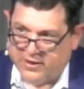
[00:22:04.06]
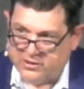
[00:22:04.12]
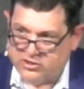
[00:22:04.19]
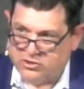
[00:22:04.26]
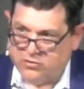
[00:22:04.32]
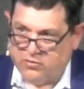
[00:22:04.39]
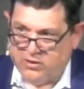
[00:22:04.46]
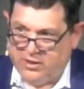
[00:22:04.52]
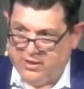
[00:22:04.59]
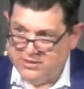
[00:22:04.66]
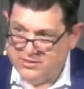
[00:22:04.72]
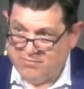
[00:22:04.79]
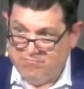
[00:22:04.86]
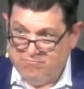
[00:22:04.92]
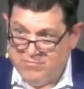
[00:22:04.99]
that story
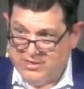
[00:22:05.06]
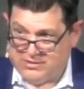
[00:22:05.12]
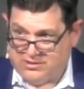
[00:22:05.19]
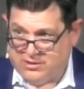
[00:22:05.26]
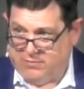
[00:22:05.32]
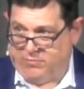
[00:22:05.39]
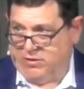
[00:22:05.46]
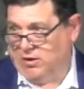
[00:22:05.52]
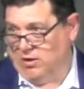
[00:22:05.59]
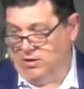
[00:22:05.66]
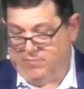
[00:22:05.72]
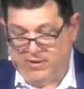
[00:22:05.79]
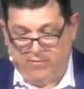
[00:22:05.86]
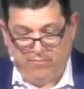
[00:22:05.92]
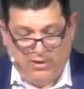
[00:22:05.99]
is a messed up heart
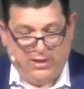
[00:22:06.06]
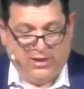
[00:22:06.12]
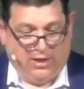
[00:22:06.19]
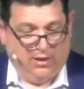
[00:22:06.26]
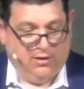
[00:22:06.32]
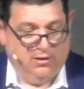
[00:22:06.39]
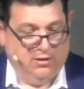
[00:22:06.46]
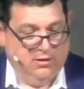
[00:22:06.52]
about money.